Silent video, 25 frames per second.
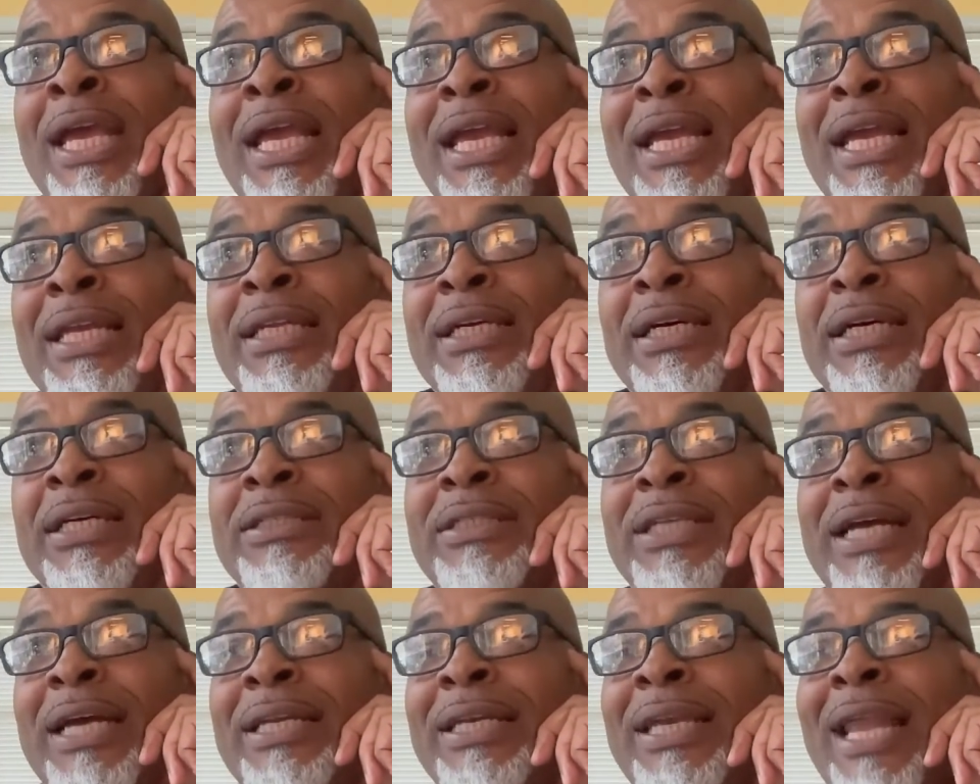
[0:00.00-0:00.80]
He
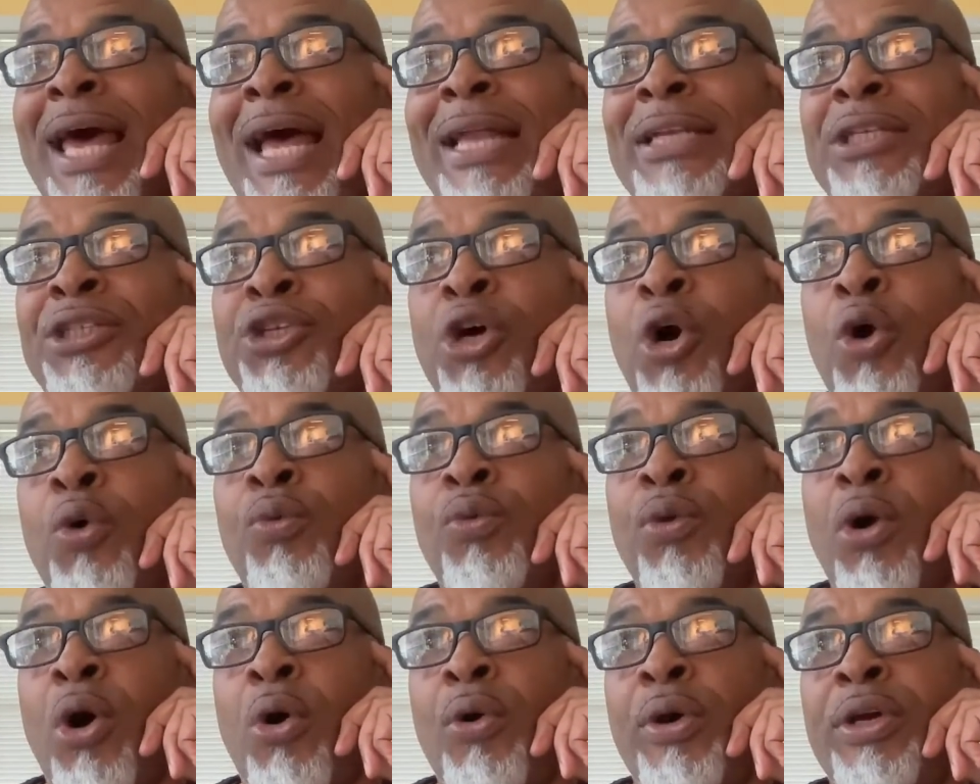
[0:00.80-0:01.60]
does that, not Joe
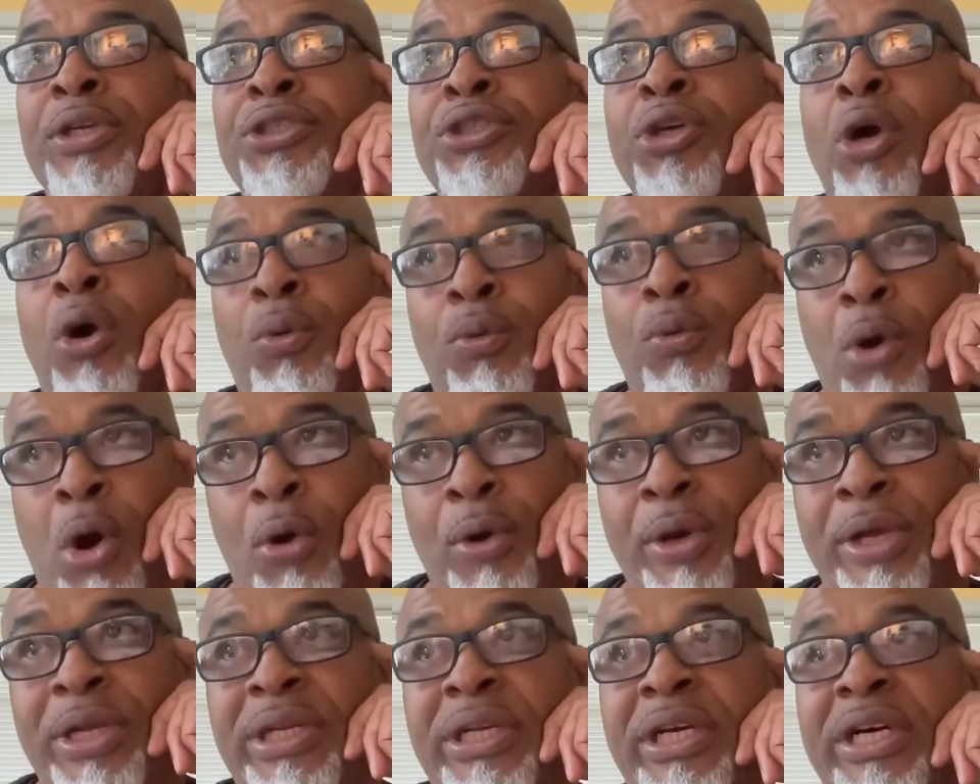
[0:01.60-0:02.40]
Rogan. Joe
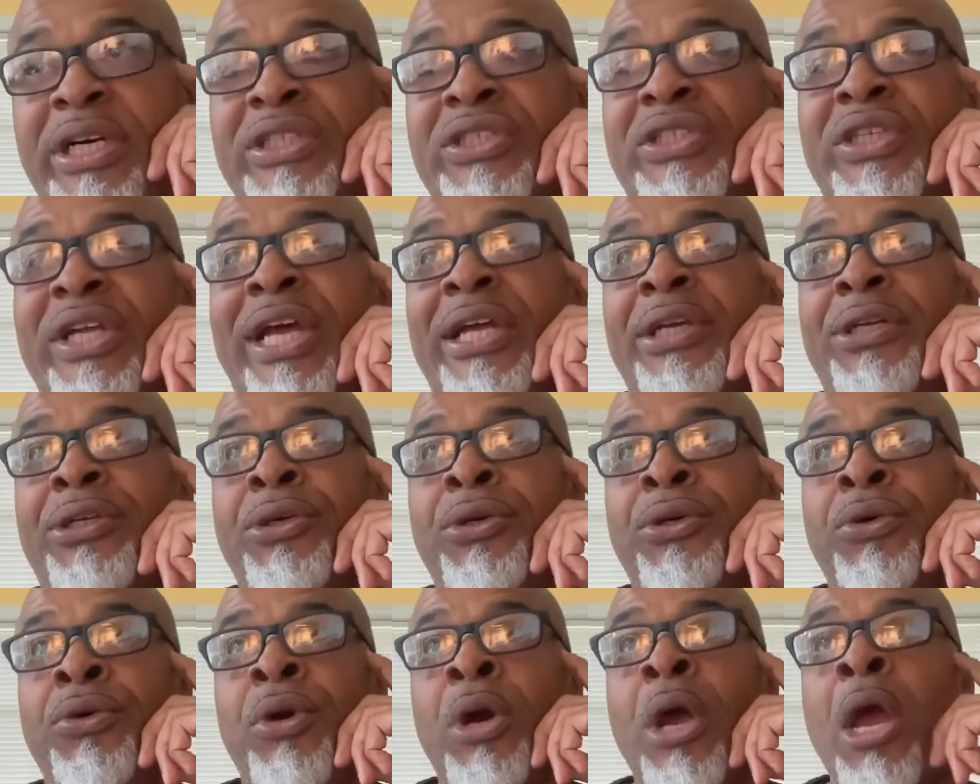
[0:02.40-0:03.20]
Rogan does that
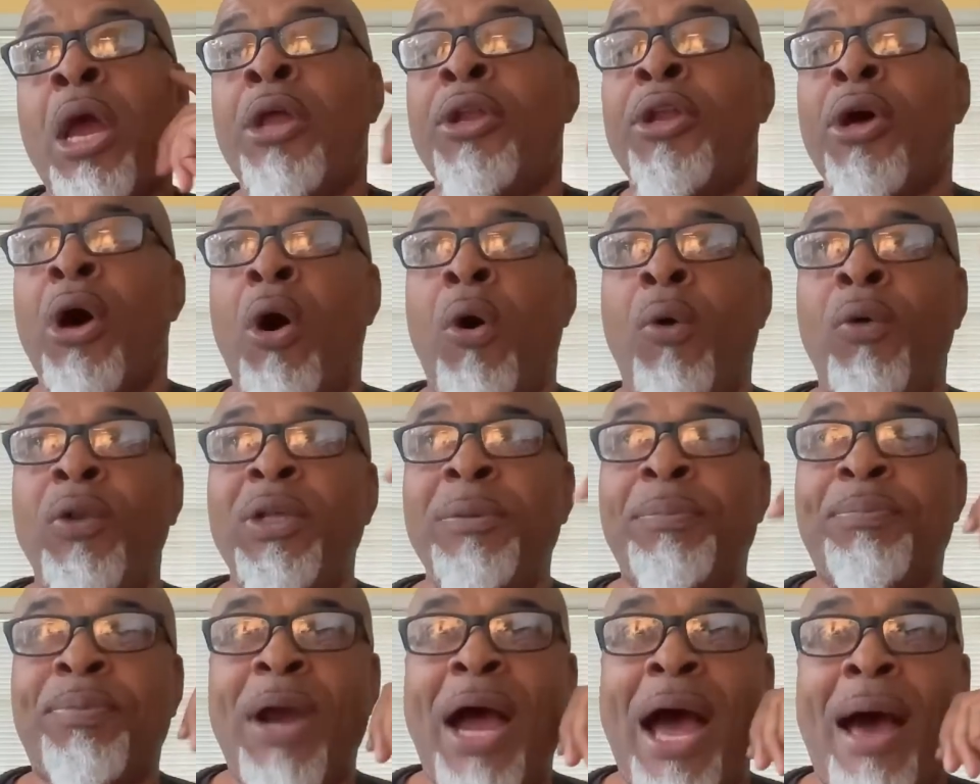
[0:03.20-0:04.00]
too. The only
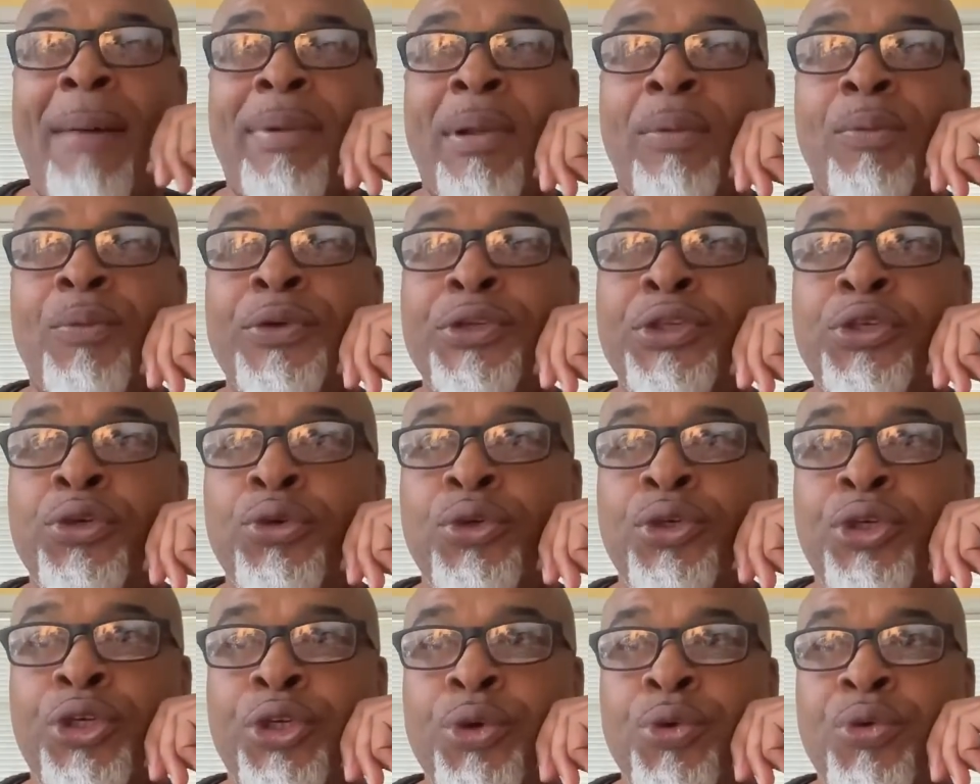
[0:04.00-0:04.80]
problem when you
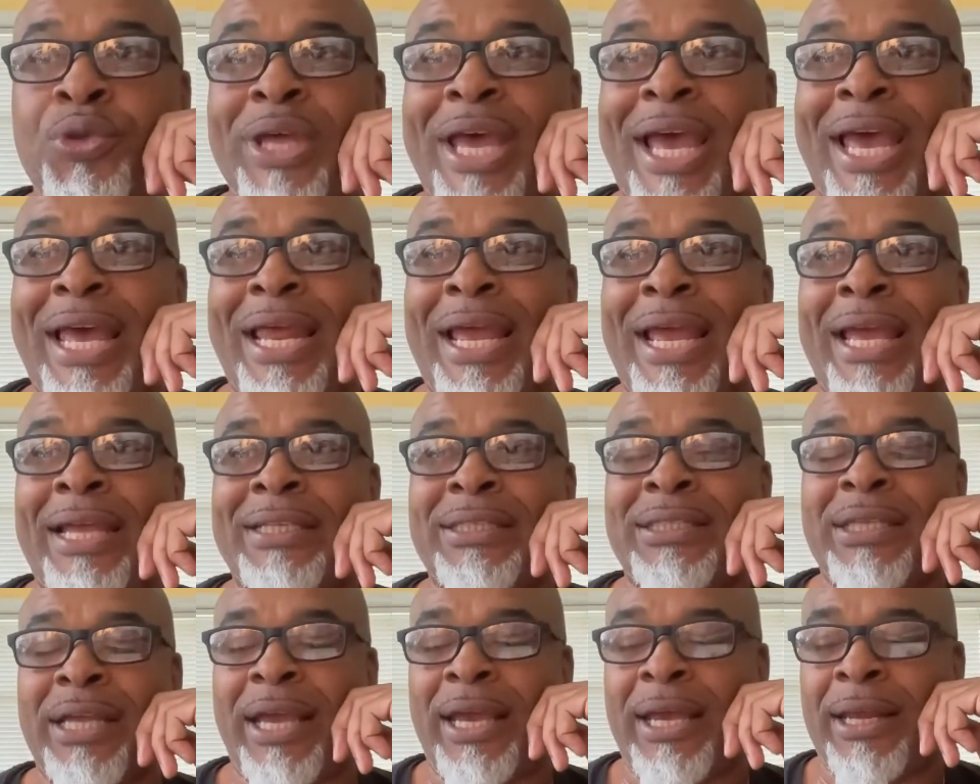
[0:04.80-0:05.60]
do that and
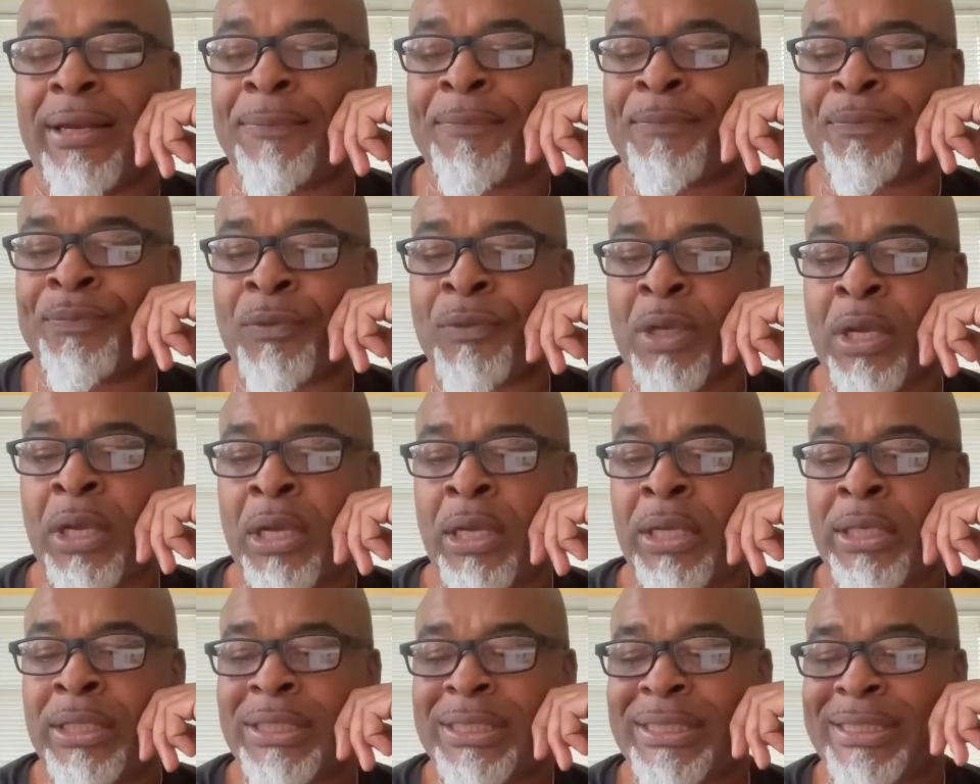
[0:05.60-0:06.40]
and
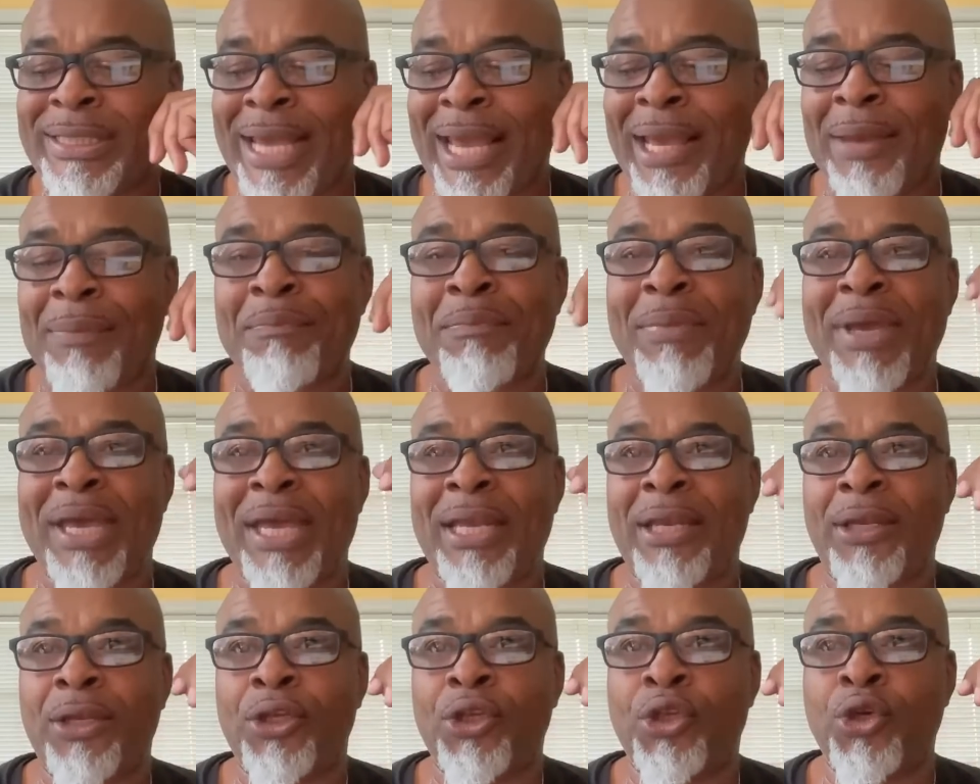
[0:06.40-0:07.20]

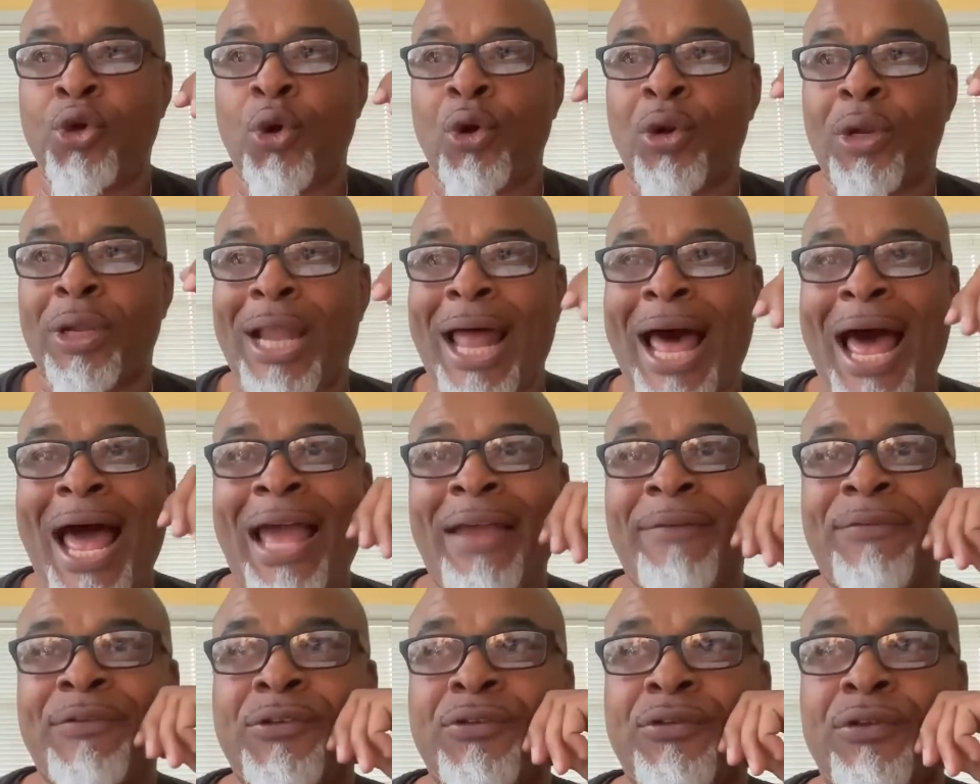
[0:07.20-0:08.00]
segment your
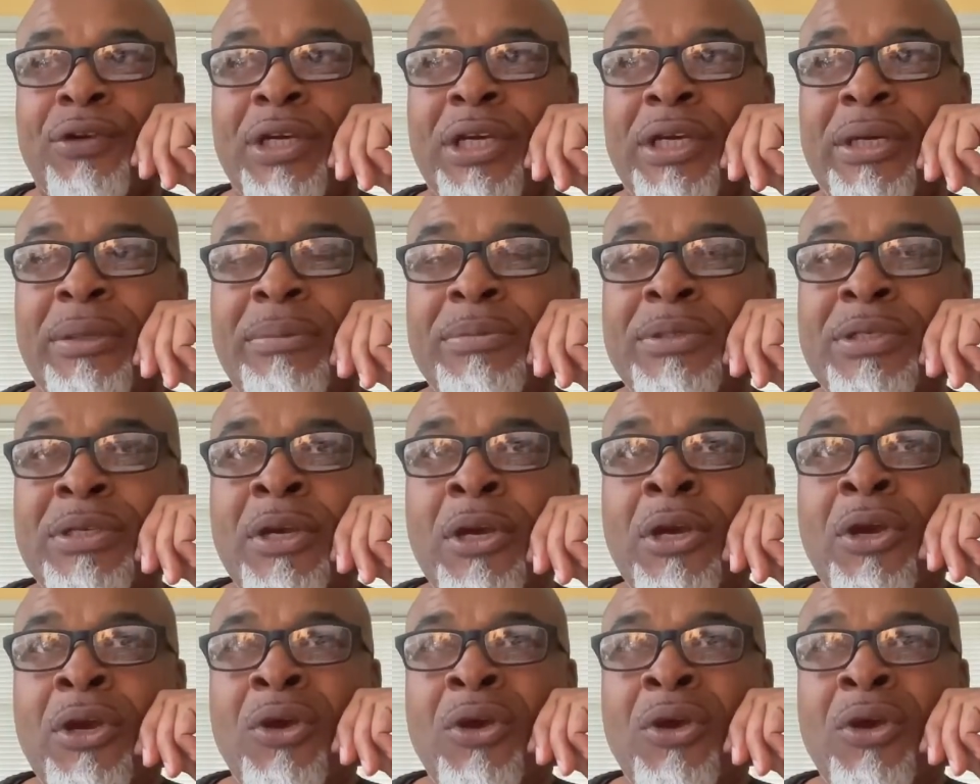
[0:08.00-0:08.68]
live streams,